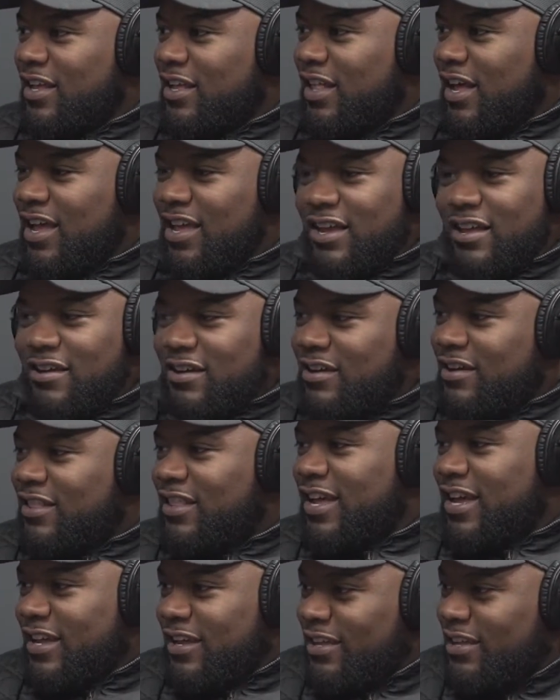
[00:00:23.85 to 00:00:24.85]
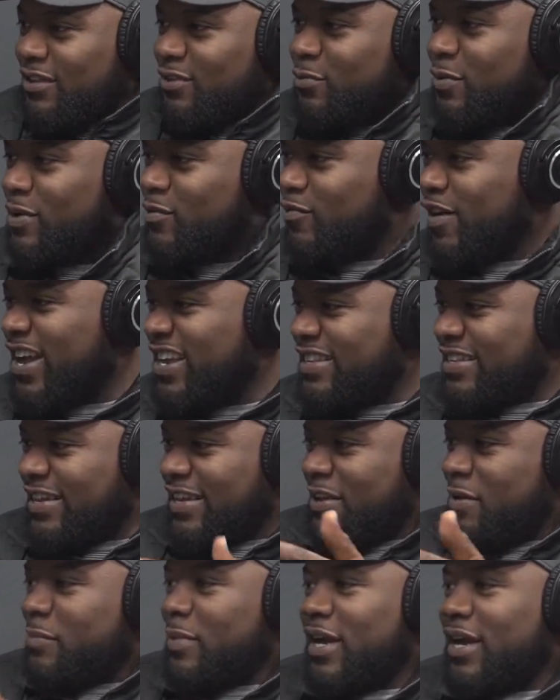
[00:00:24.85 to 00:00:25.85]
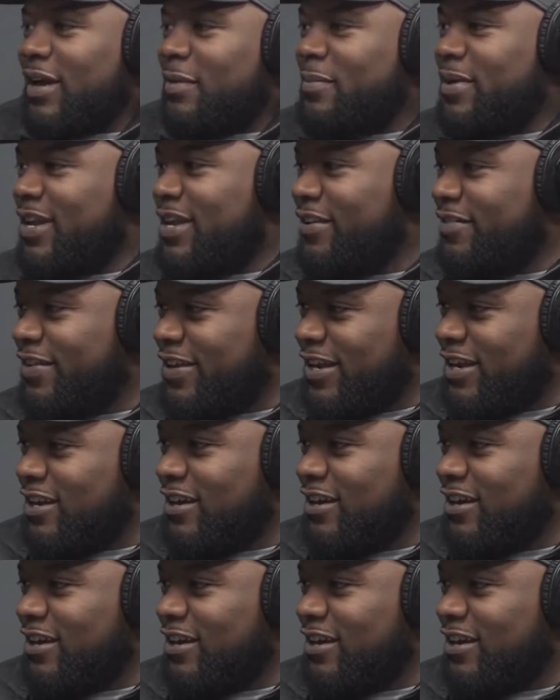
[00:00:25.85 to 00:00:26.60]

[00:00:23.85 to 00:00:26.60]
How you gonna you went right to him like I'm not even here?